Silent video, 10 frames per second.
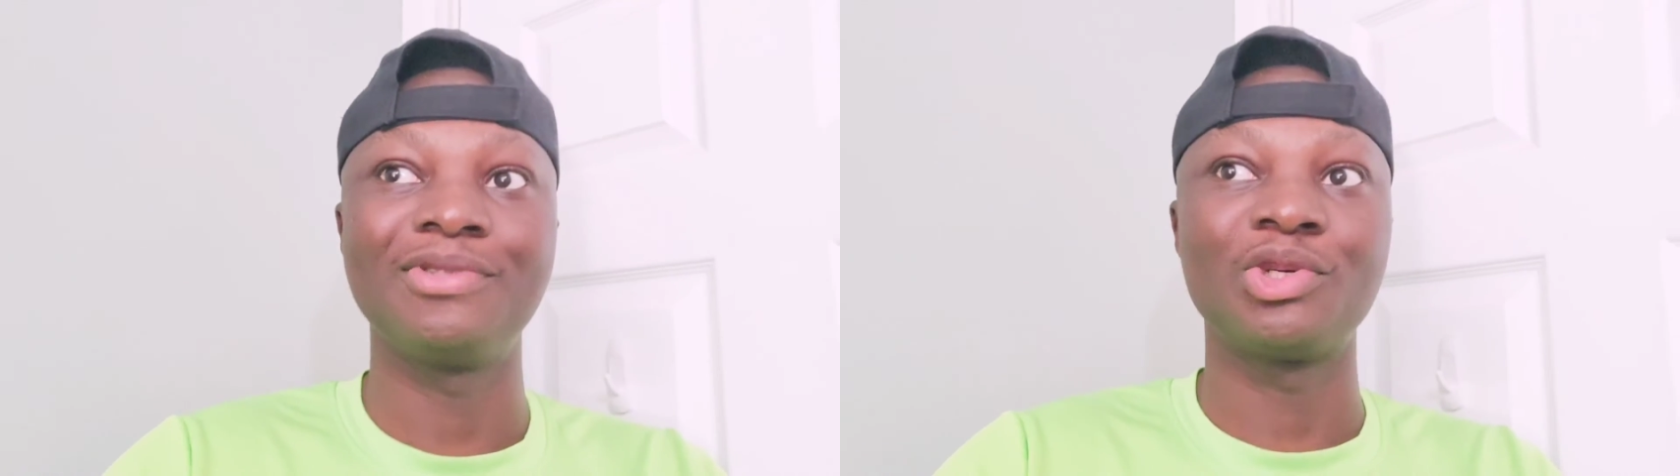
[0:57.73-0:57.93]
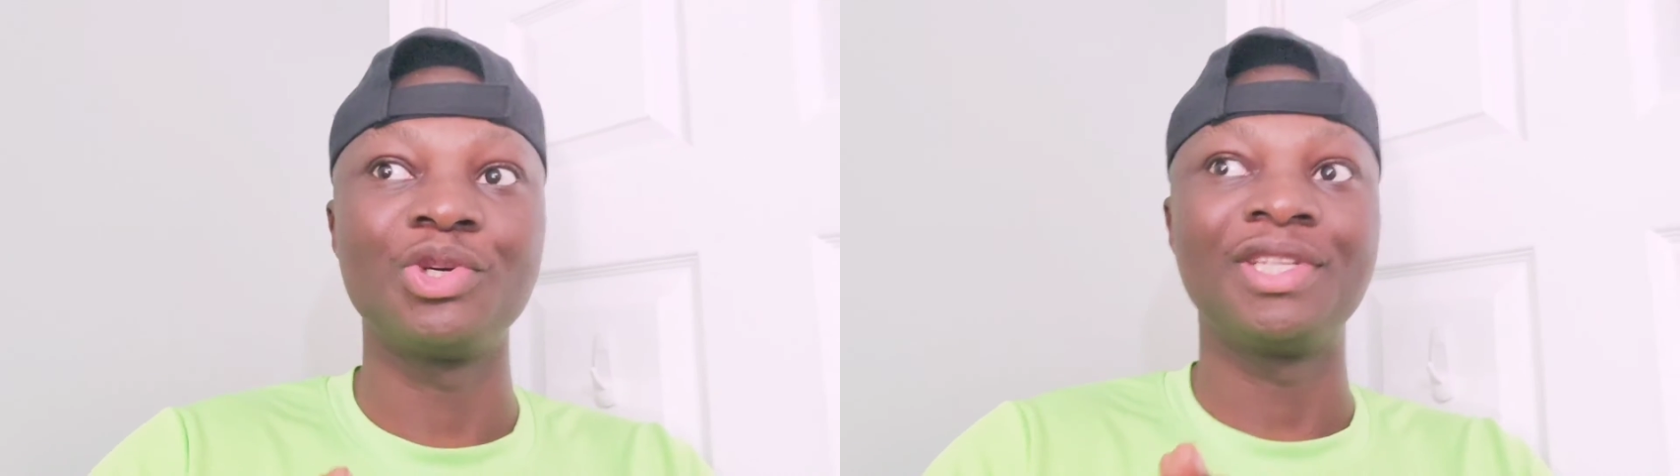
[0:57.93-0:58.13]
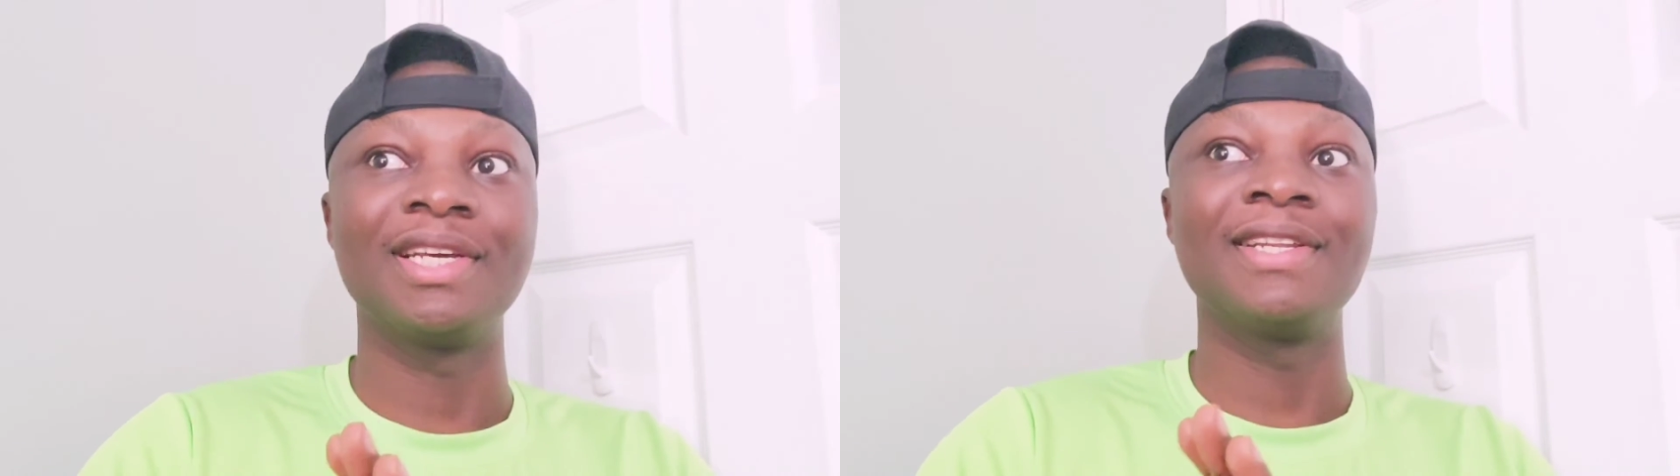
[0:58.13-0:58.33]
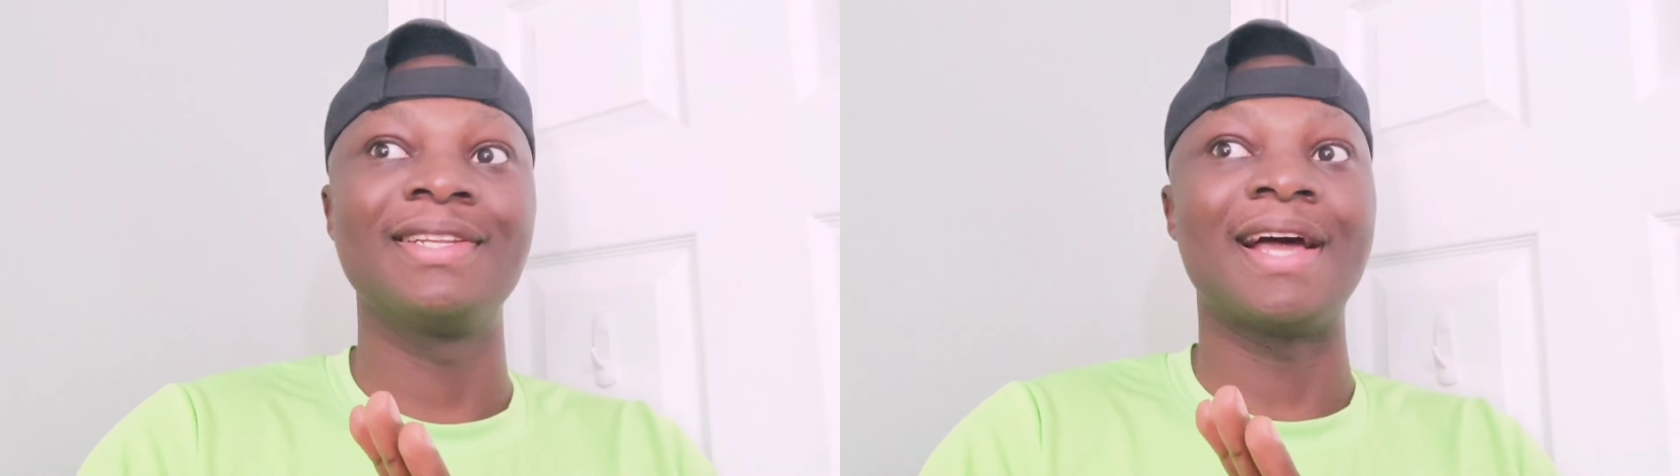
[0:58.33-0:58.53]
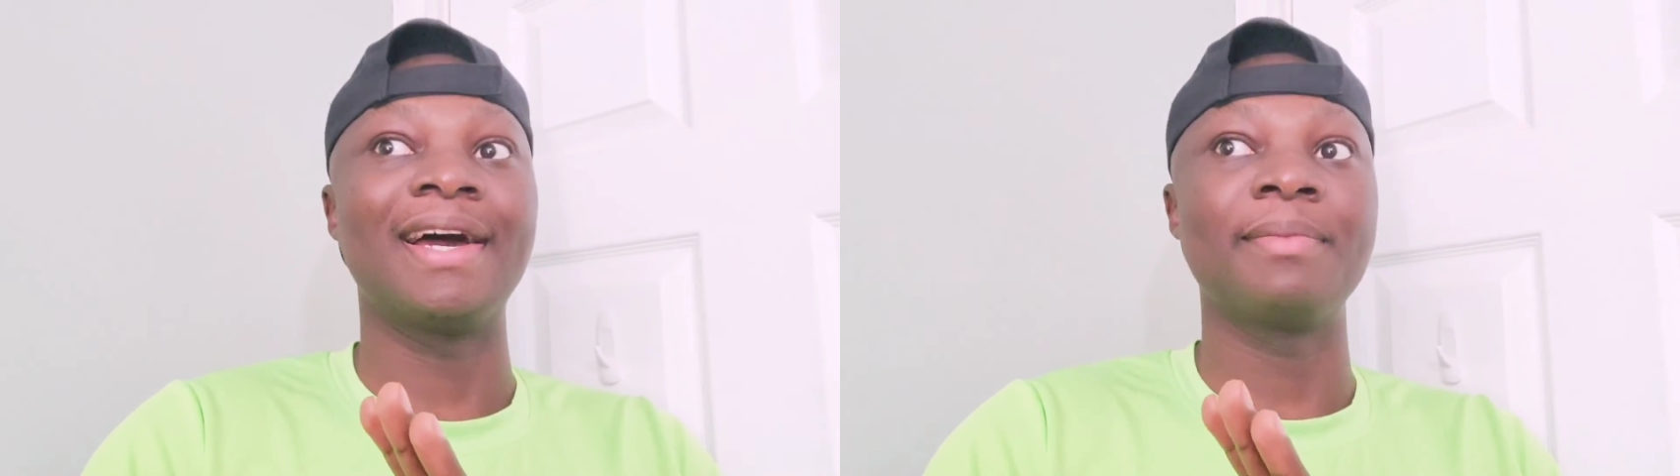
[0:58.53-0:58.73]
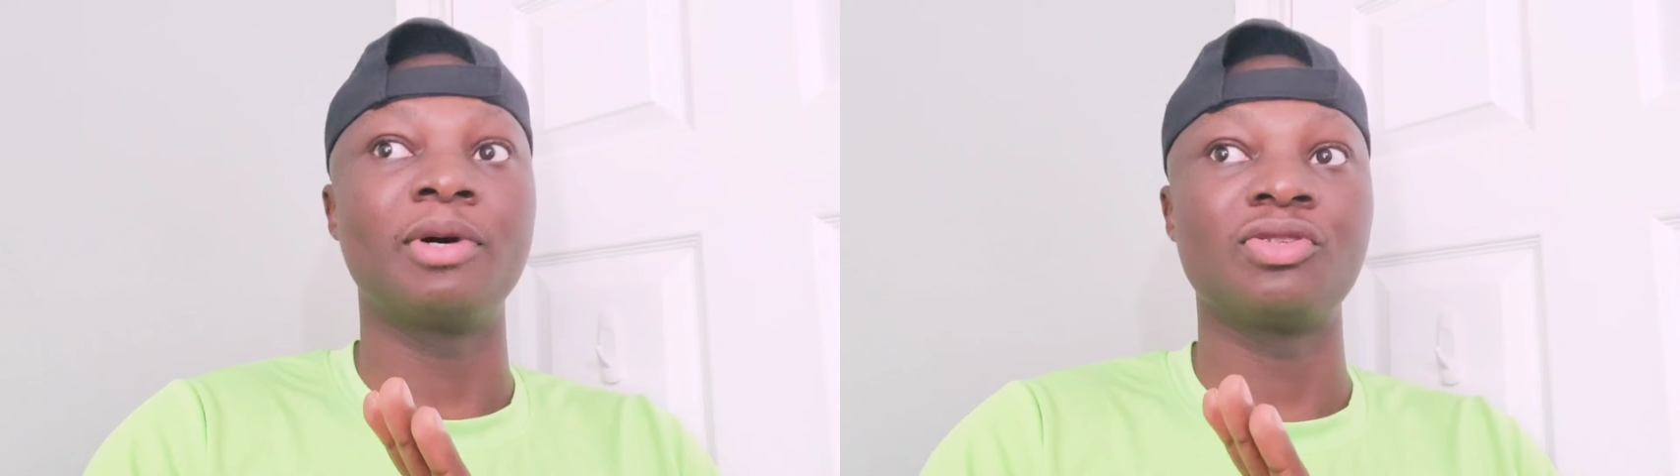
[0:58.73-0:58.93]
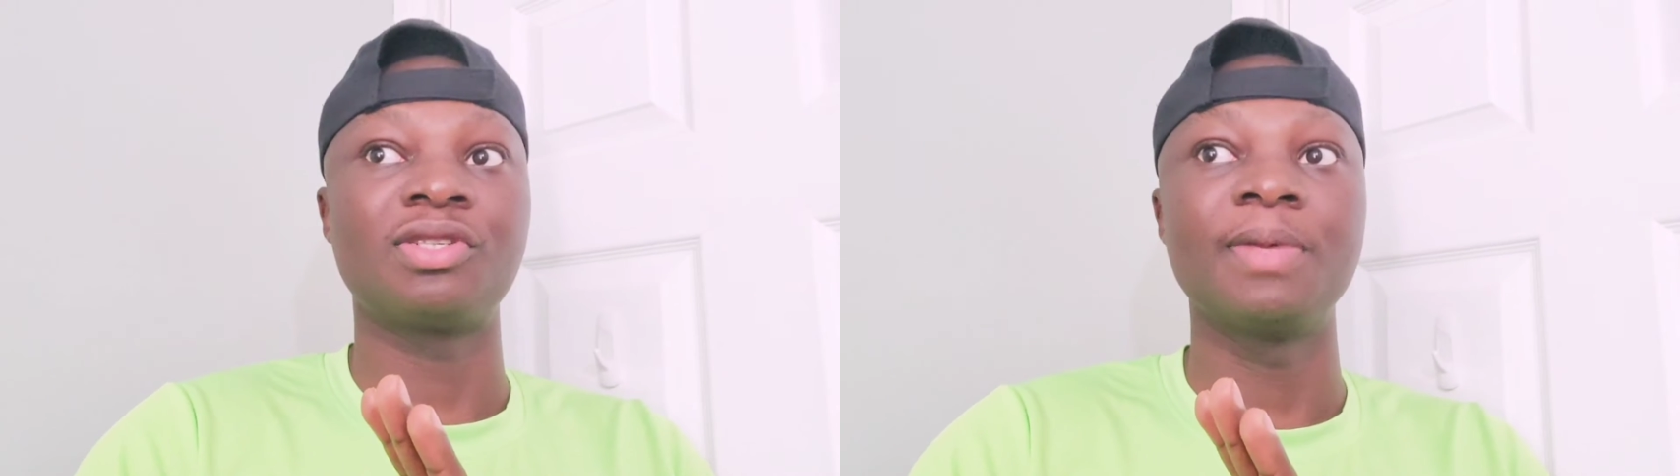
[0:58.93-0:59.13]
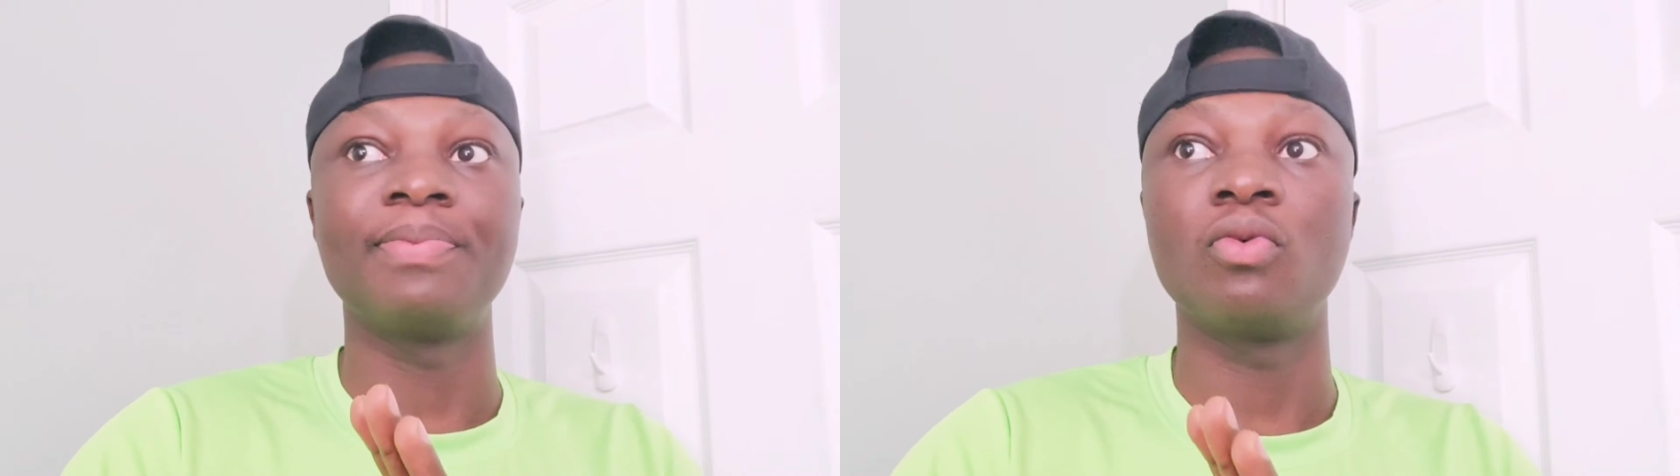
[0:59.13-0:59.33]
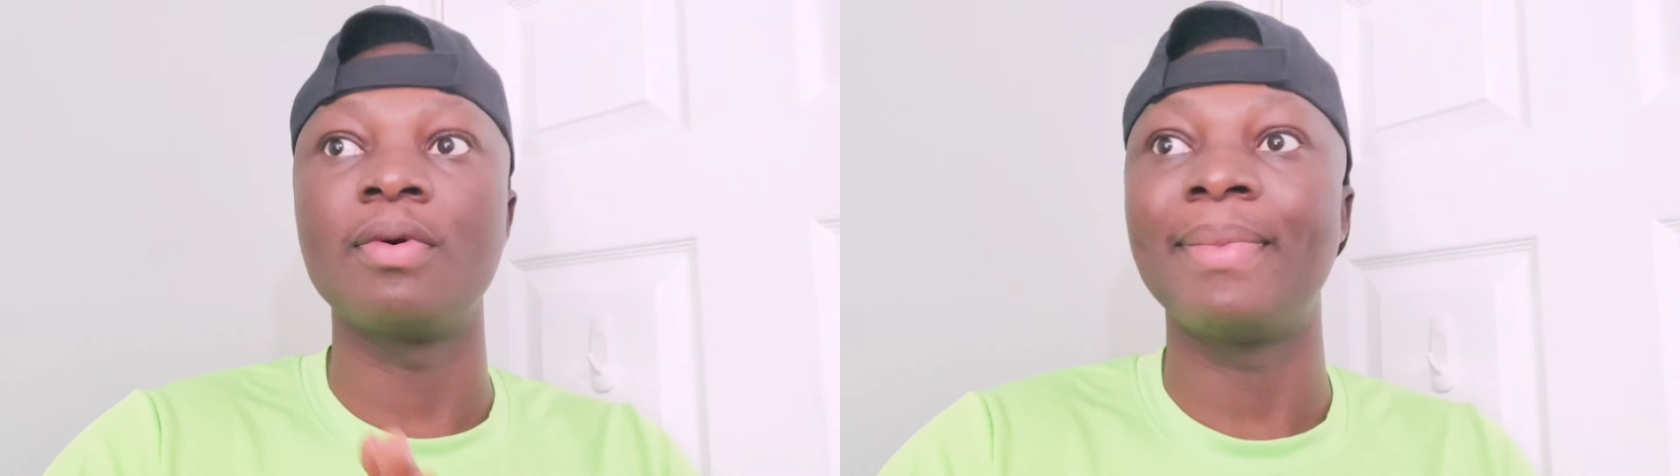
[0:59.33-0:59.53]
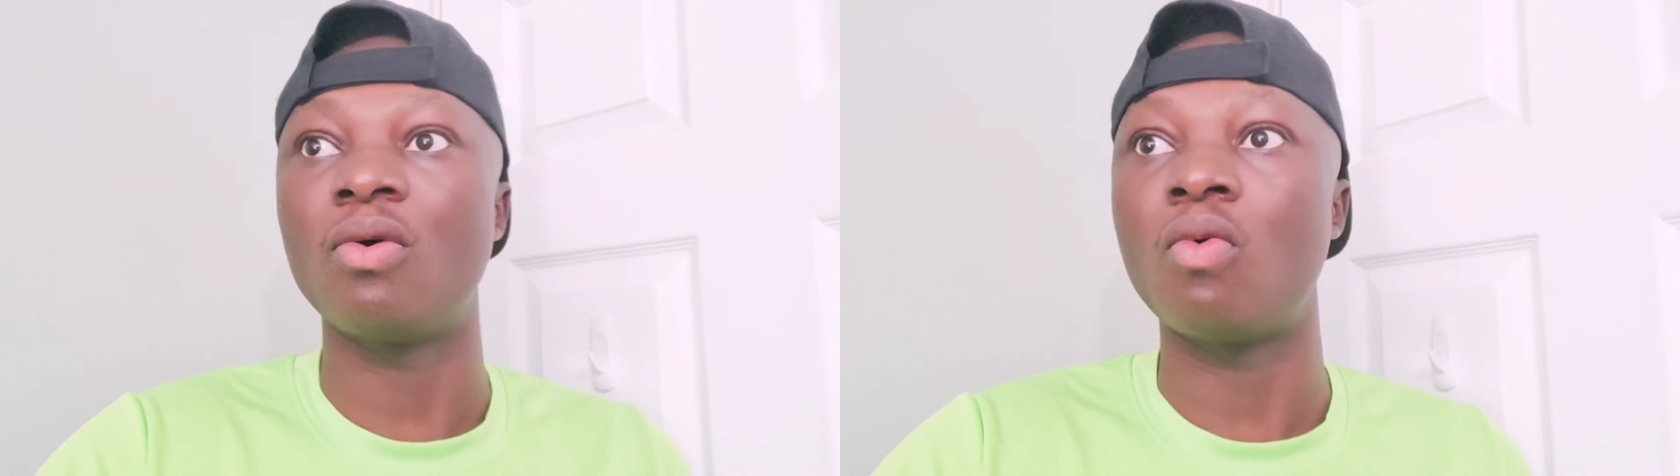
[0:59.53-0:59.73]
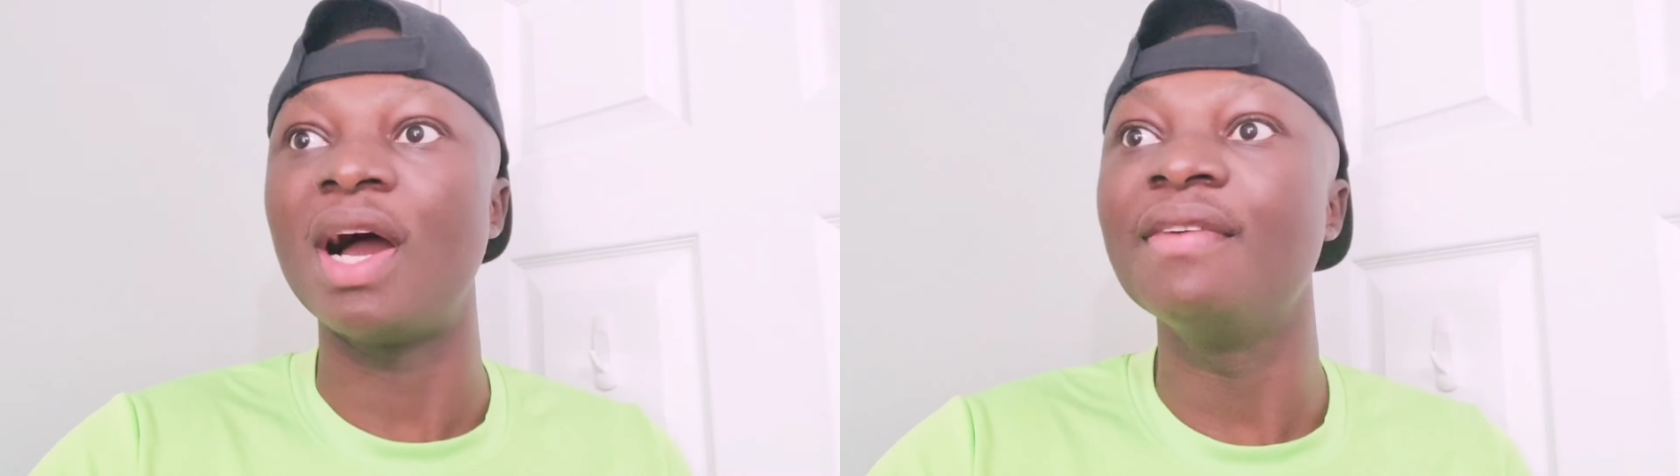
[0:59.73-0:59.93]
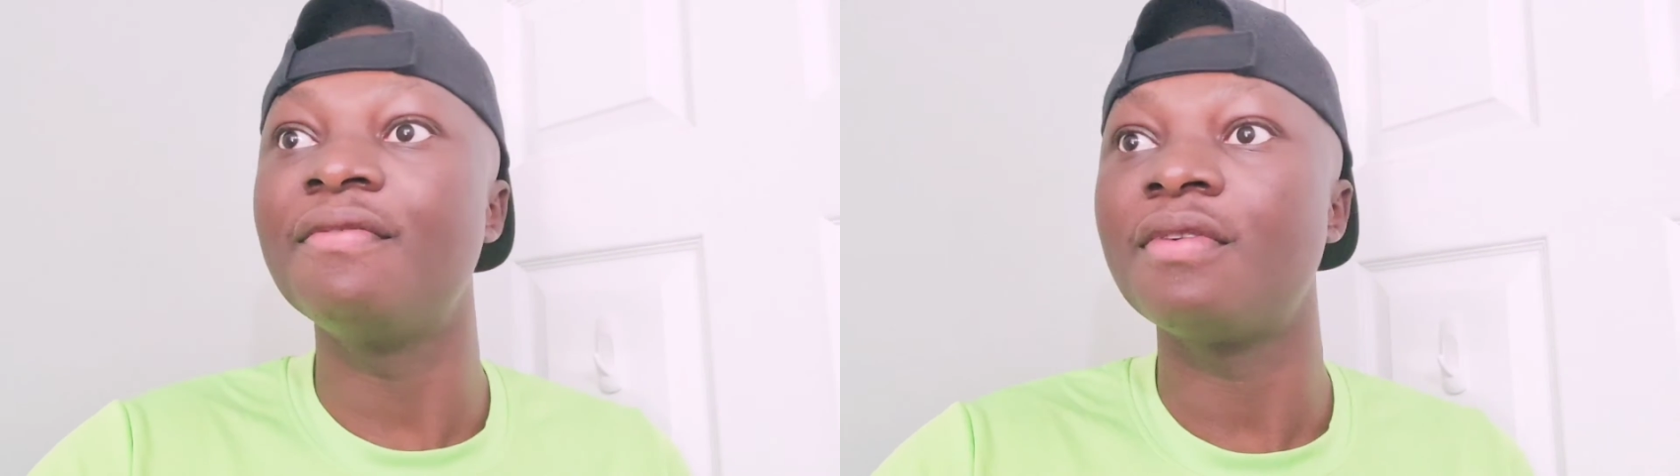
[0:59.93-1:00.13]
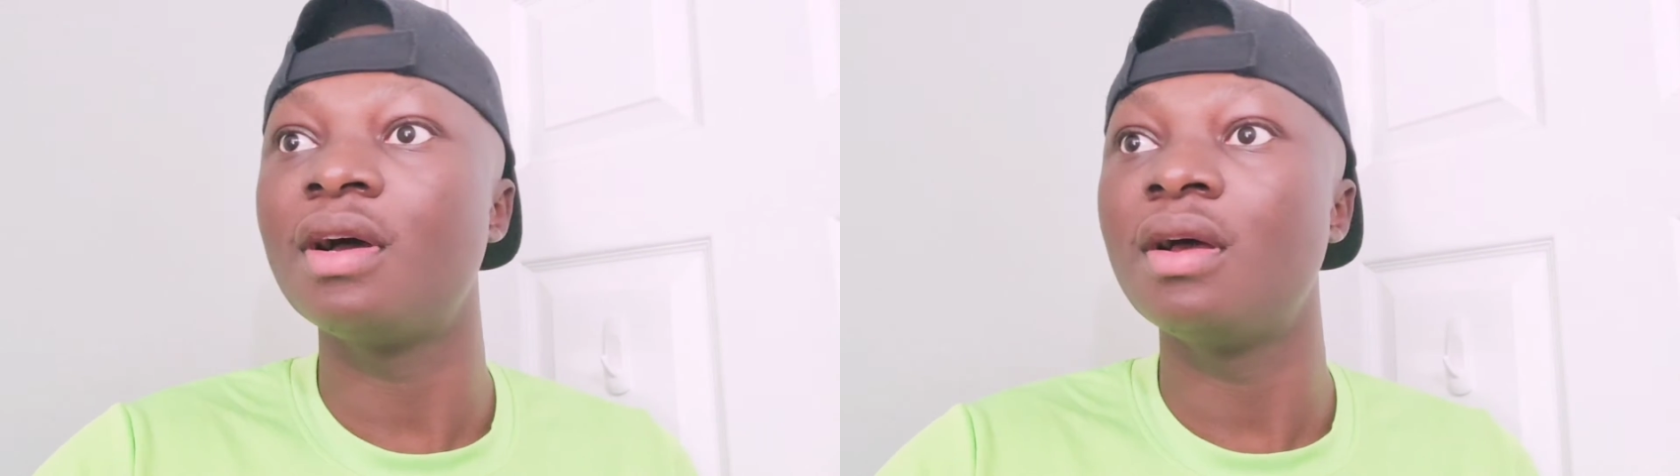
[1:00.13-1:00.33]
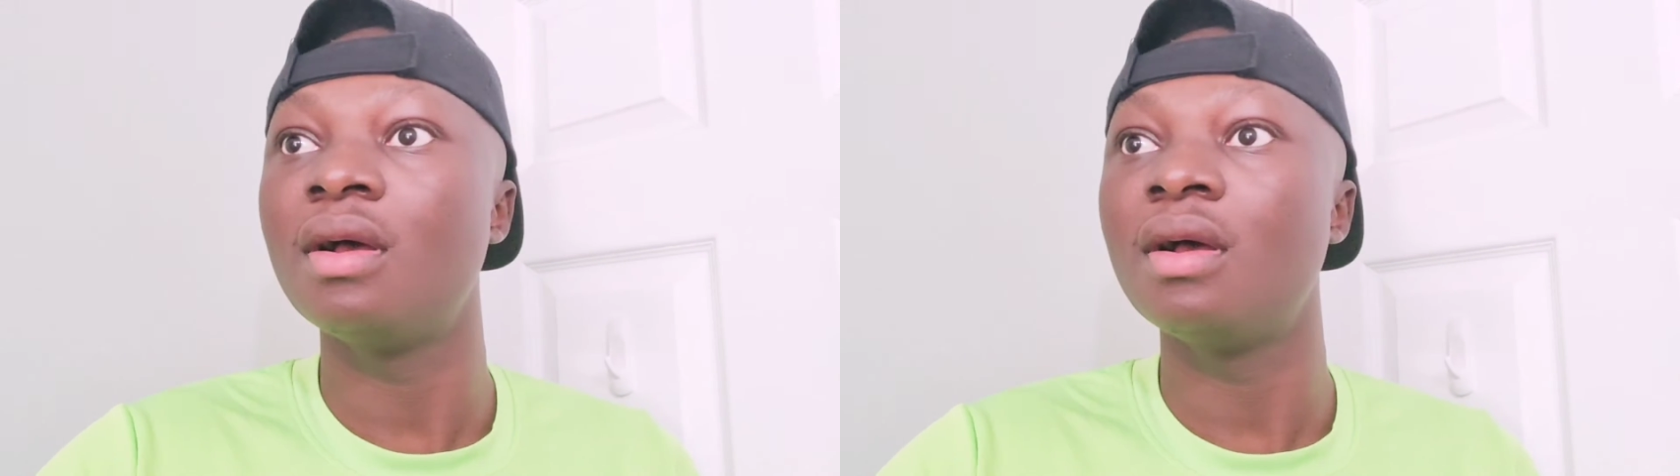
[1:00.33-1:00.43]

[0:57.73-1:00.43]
So you didn't lie about sleeping with my wife?